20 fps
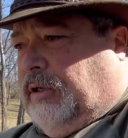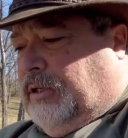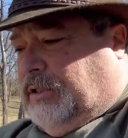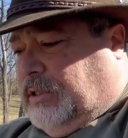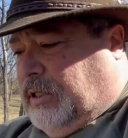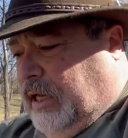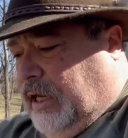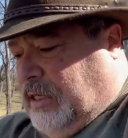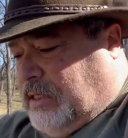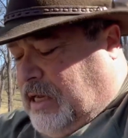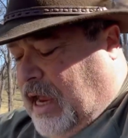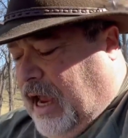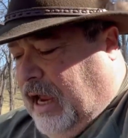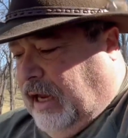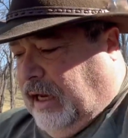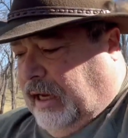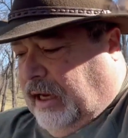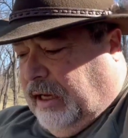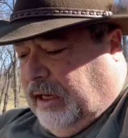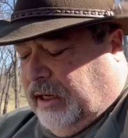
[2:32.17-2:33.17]
So it's
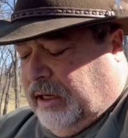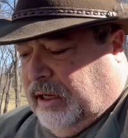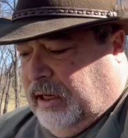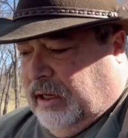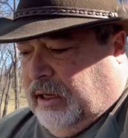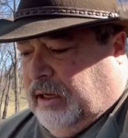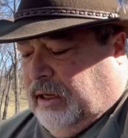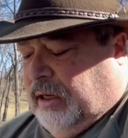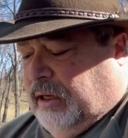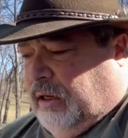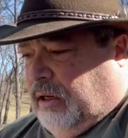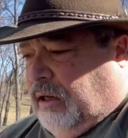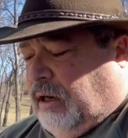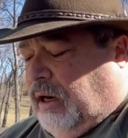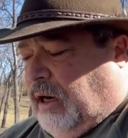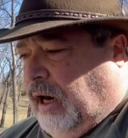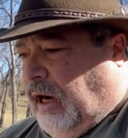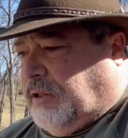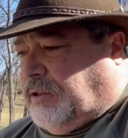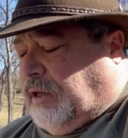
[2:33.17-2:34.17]
hanging.
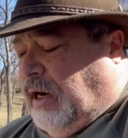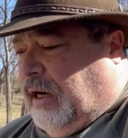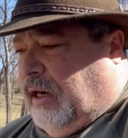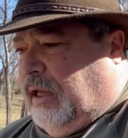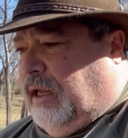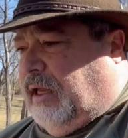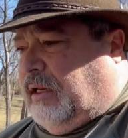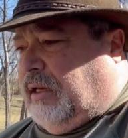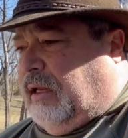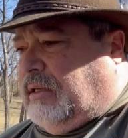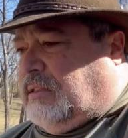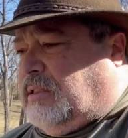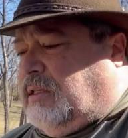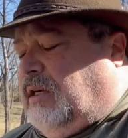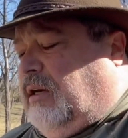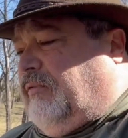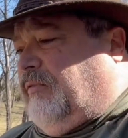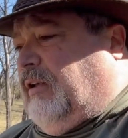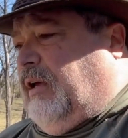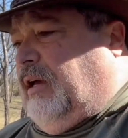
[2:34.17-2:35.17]
And I try to get that
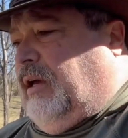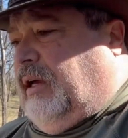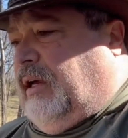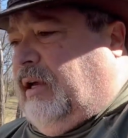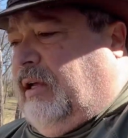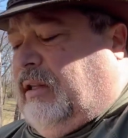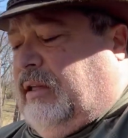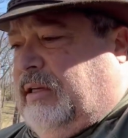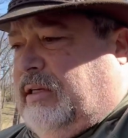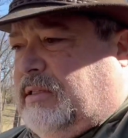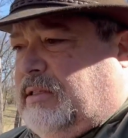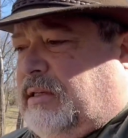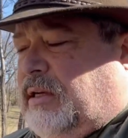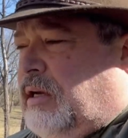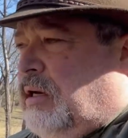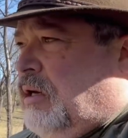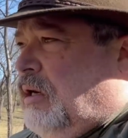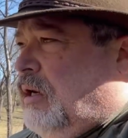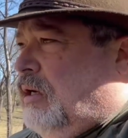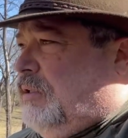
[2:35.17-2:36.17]
stuff to hang at least
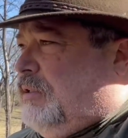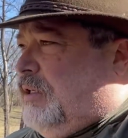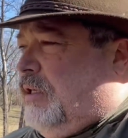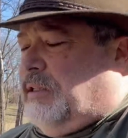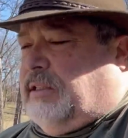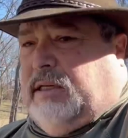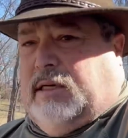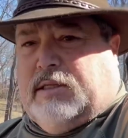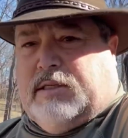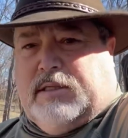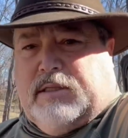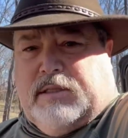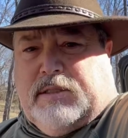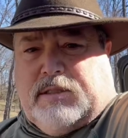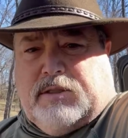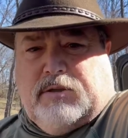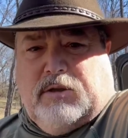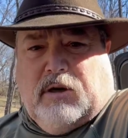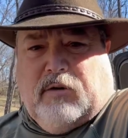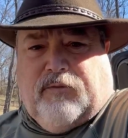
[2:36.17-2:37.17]
6 inches
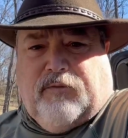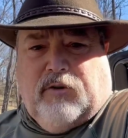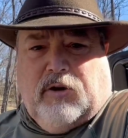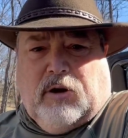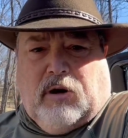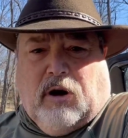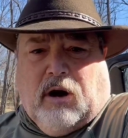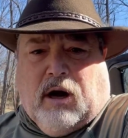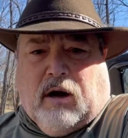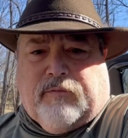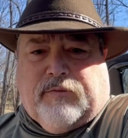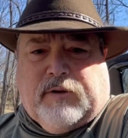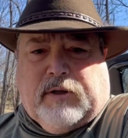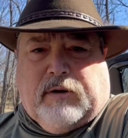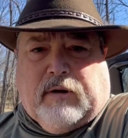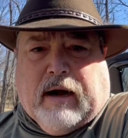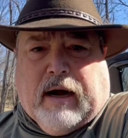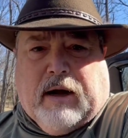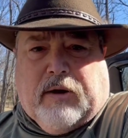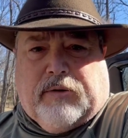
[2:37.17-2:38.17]
to a foot off the
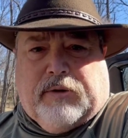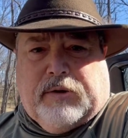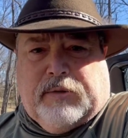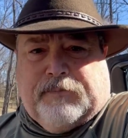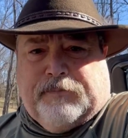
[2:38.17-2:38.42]
ground.